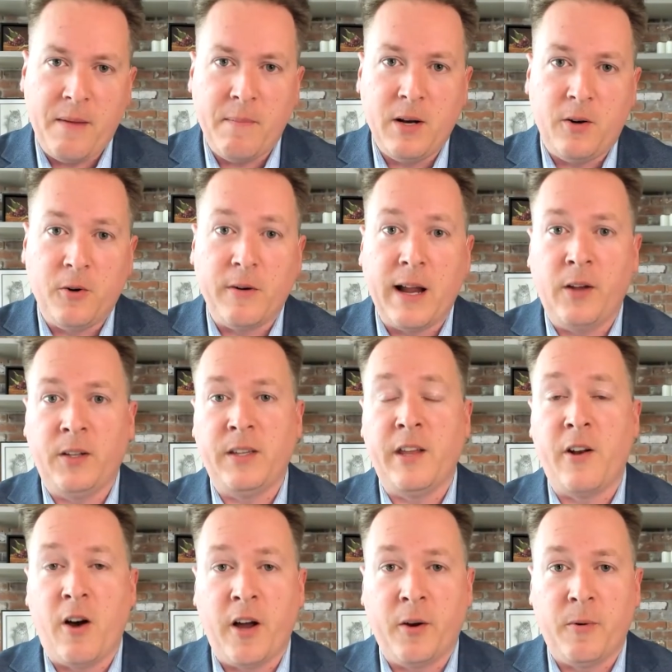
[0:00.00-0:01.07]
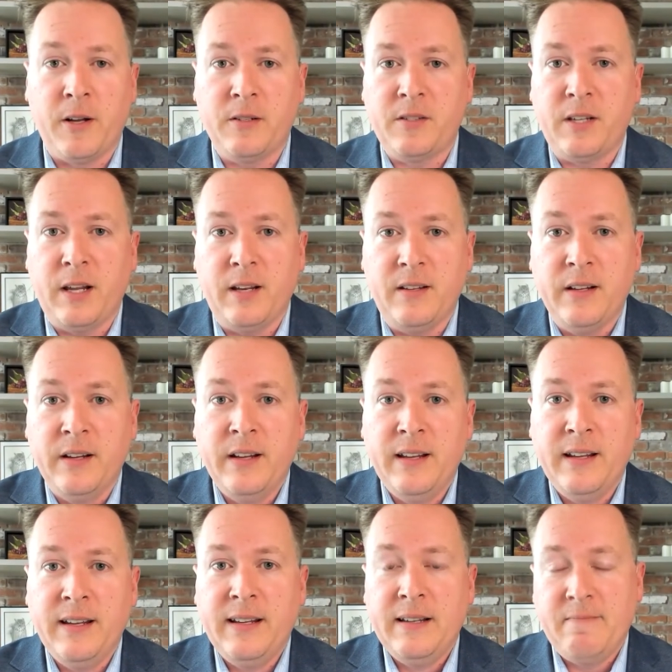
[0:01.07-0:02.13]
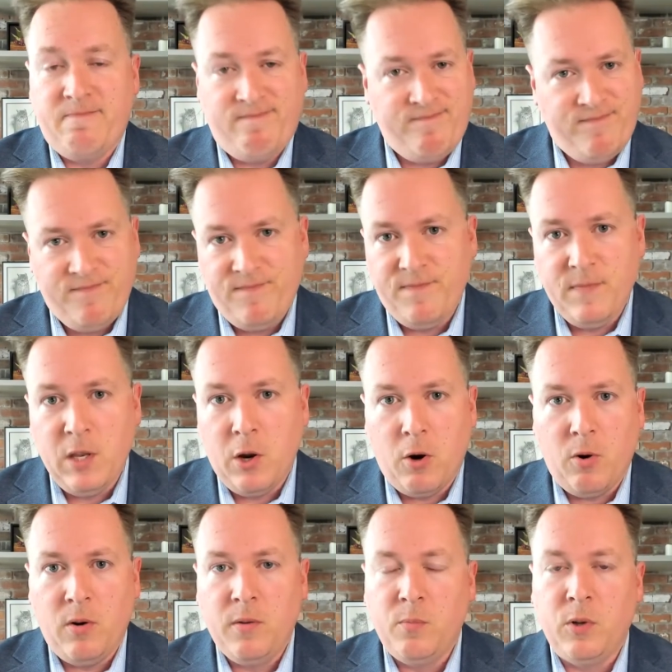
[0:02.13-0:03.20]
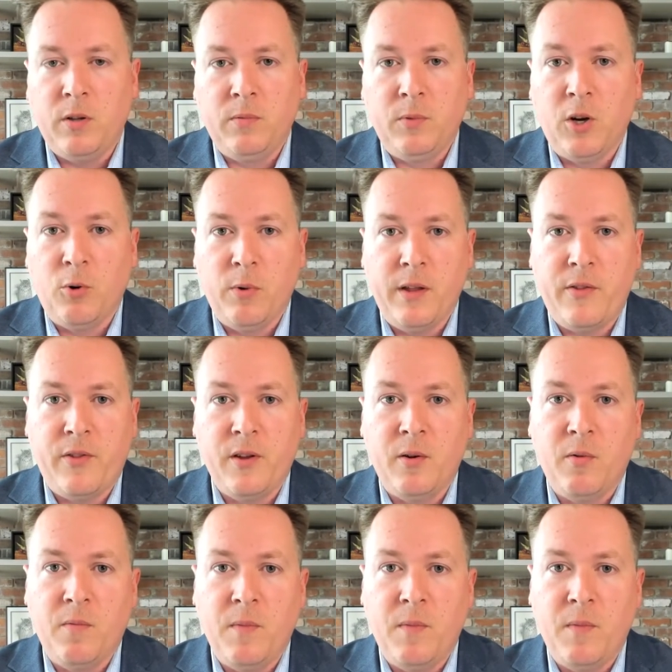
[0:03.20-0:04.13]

middle ground, and then Ottawa said, no, we'll go with the